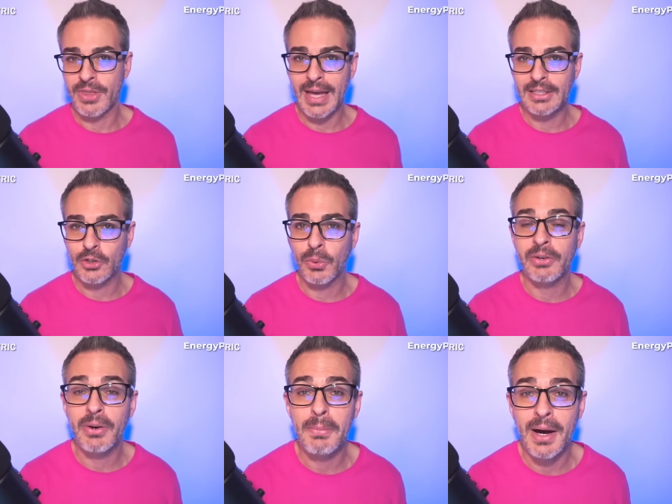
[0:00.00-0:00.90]
that, a quick
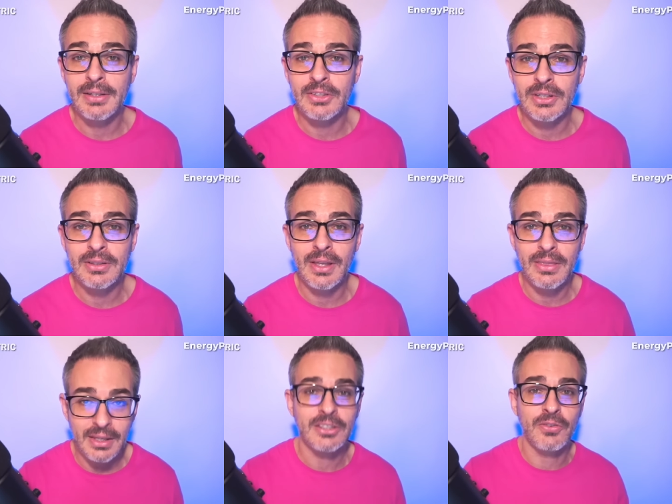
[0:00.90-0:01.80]
reminder that
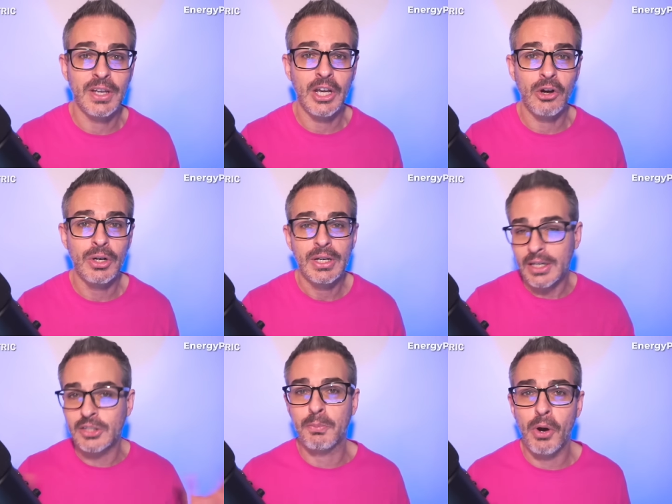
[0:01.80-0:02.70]
this video
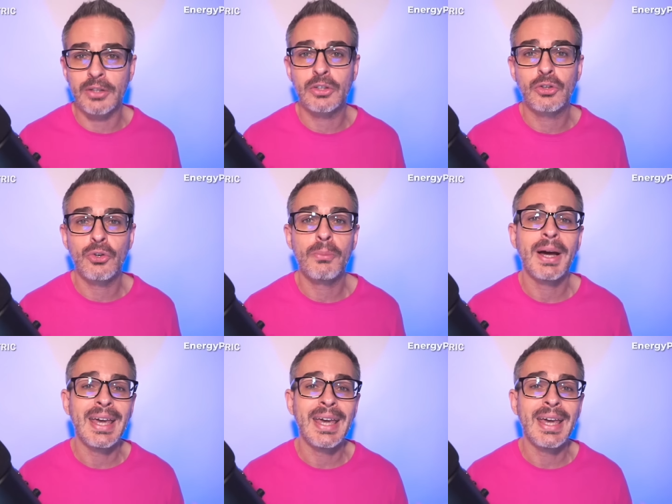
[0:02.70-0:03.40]
is brought to you by